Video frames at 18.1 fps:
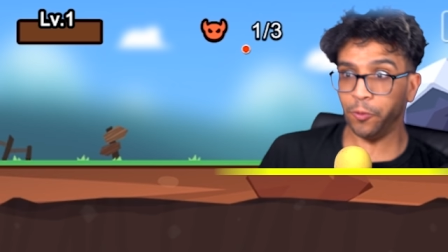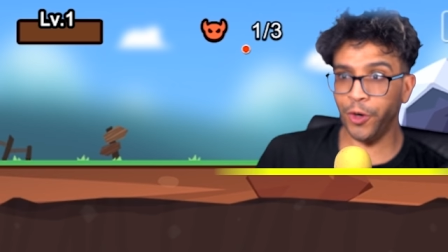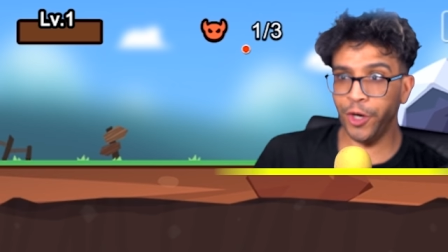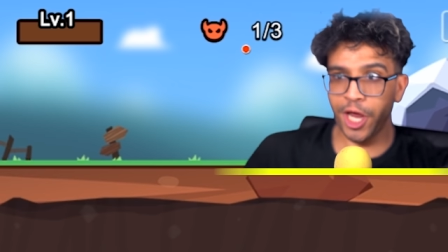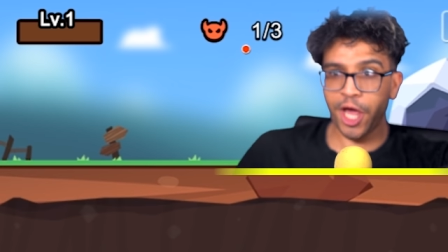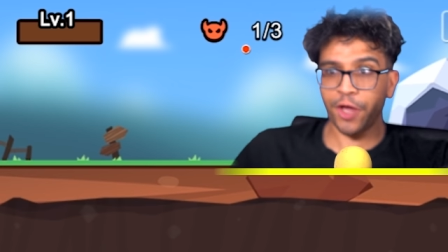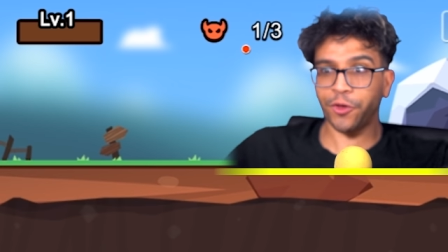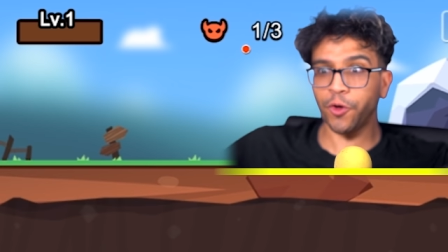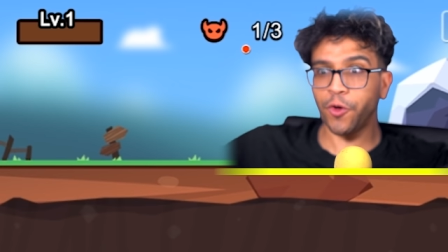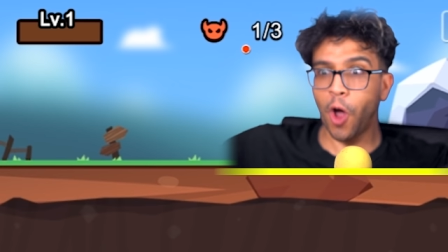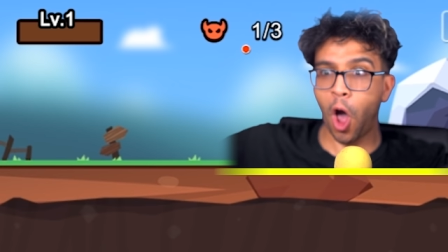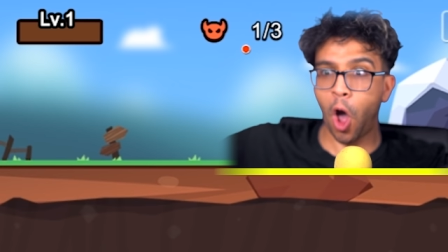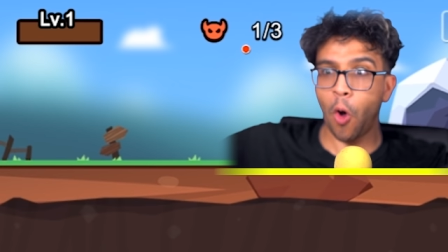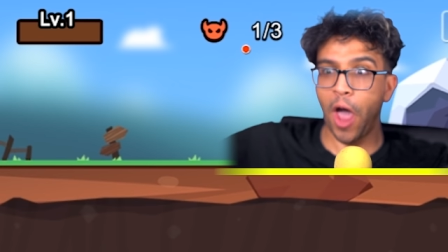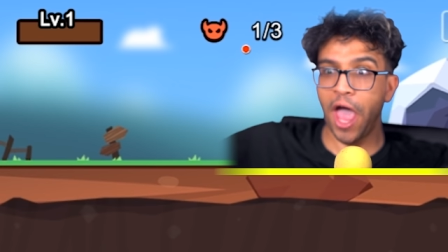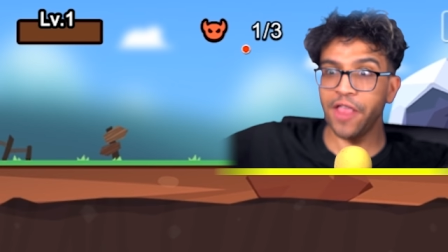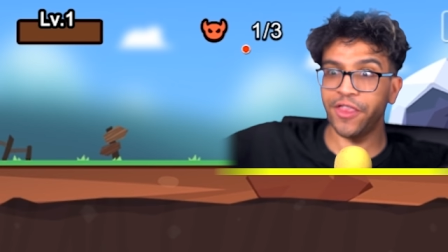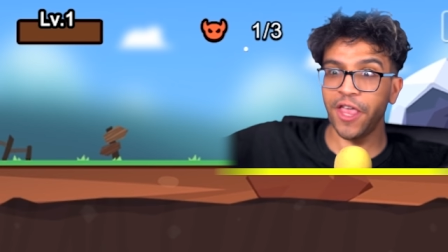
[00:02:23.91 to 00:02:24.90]
We need to
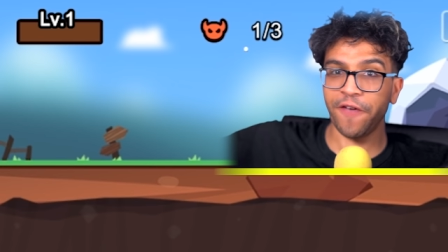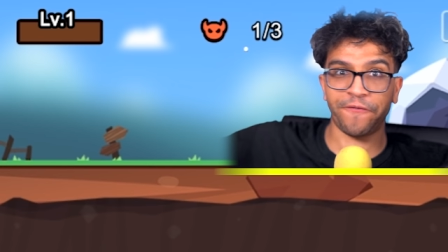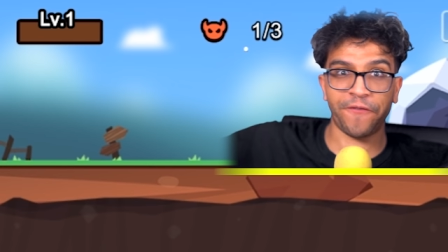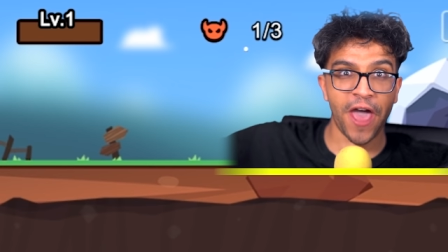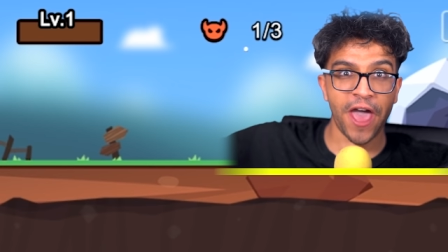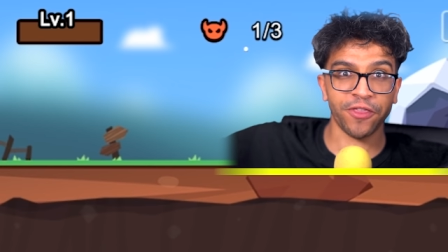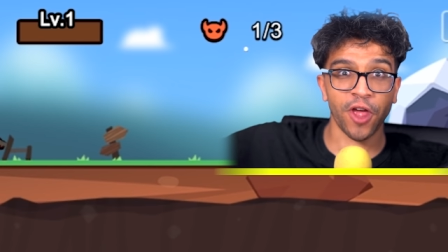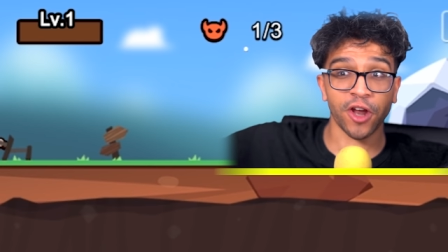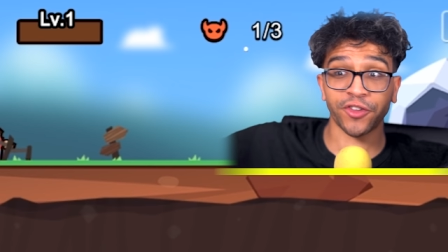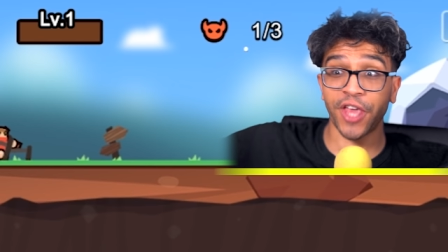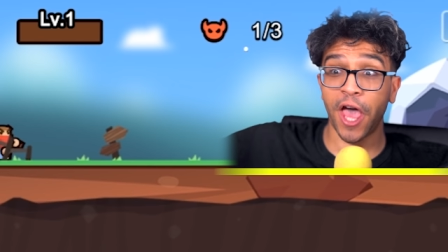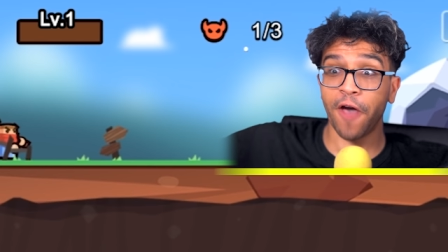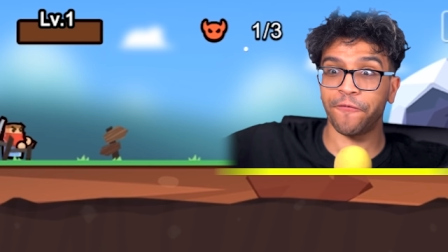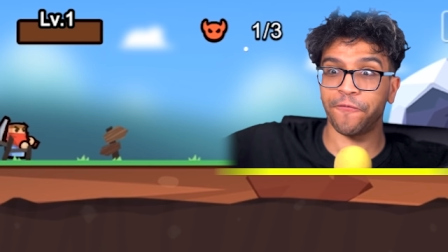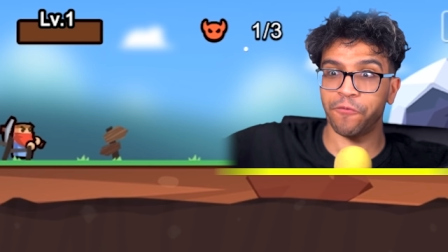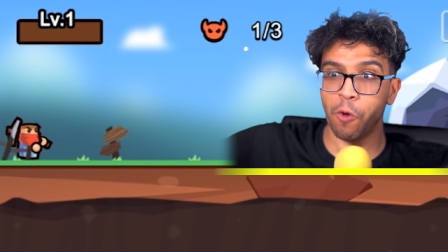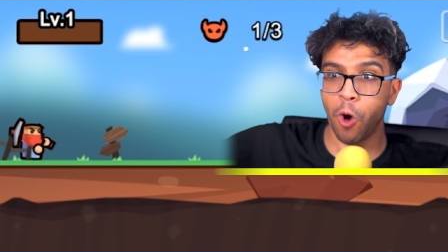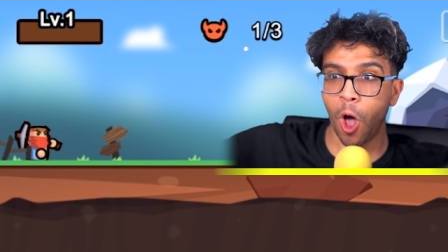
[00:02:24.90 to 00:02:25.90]
go and defend
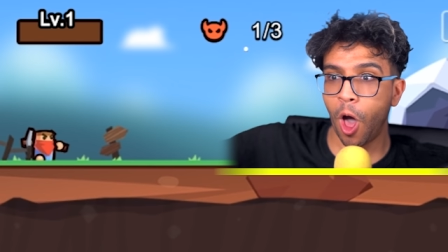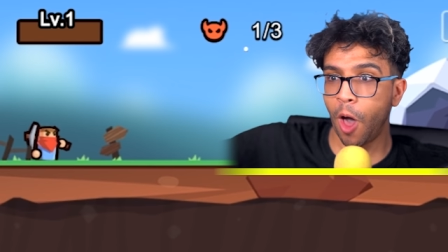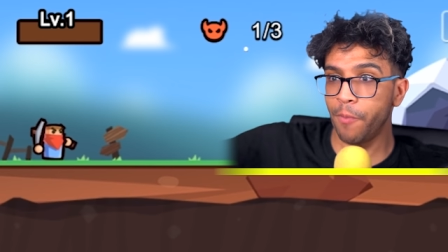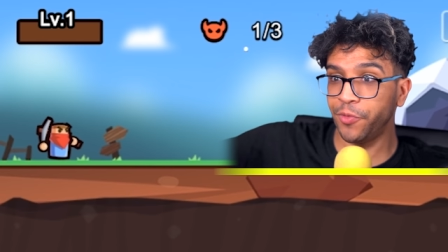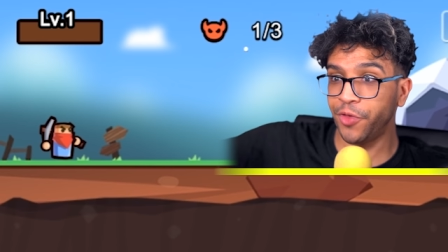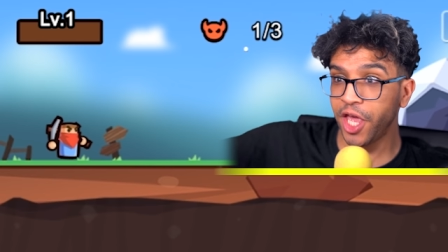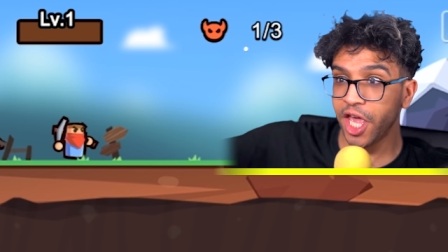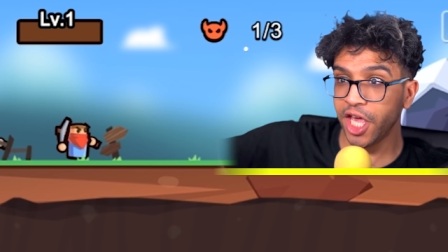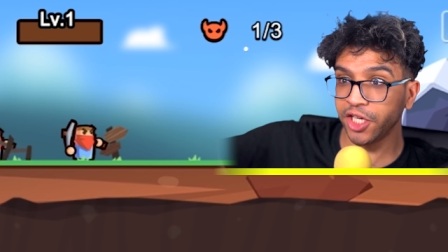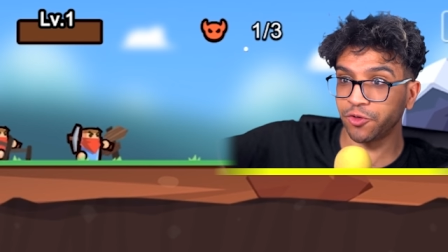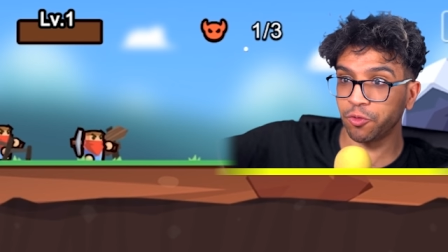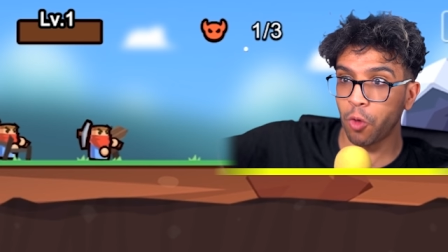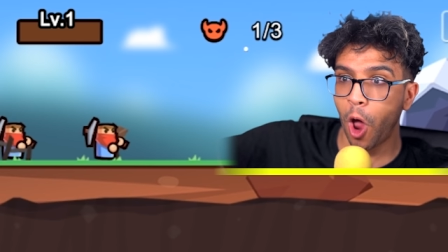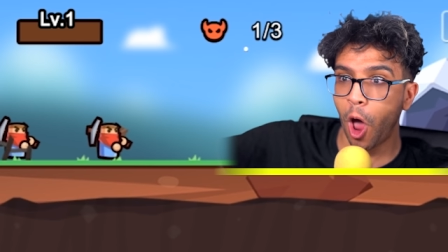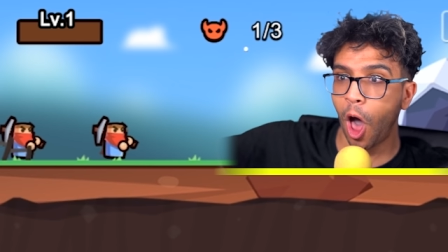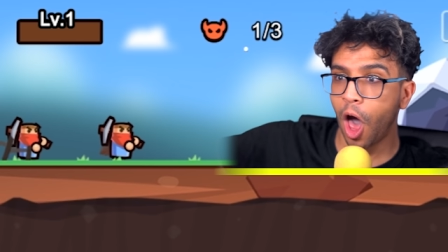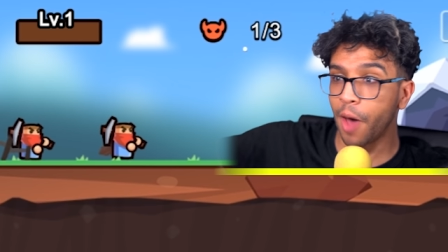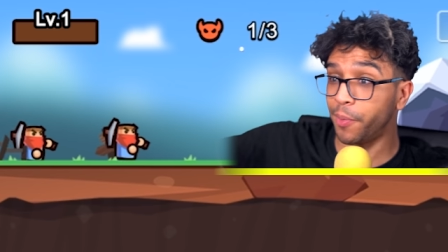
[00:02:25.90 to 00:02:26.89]
ourselves from these
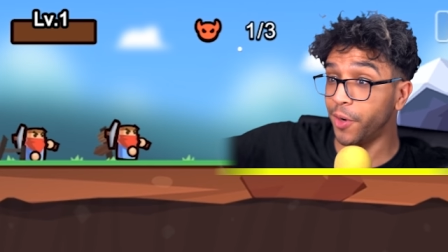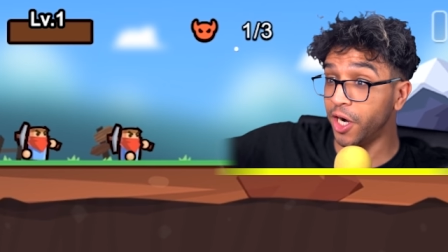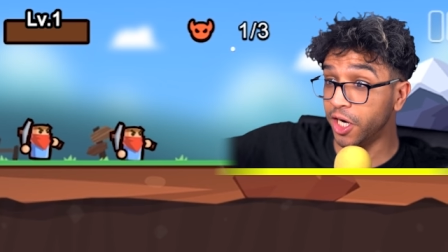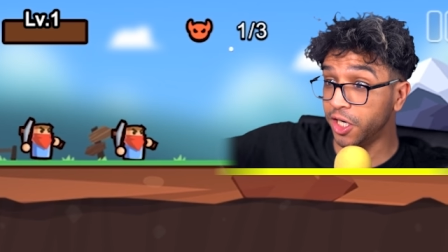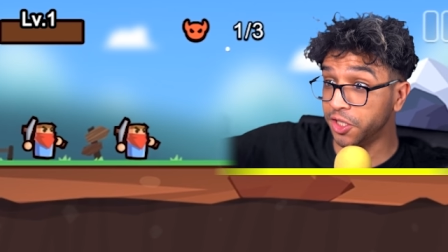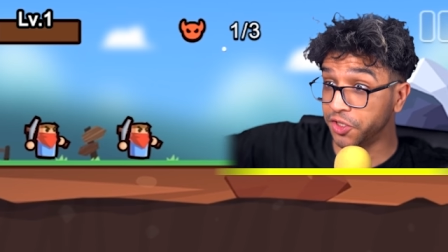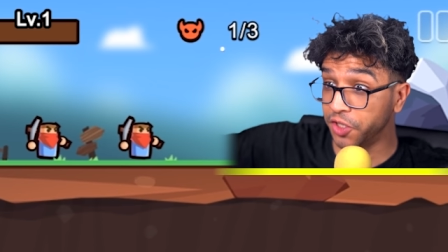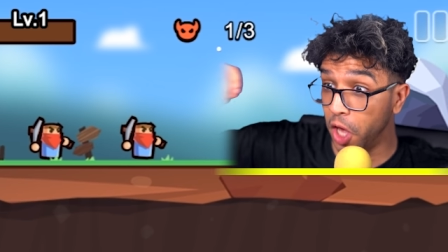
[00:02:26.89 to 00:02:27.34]
robbers.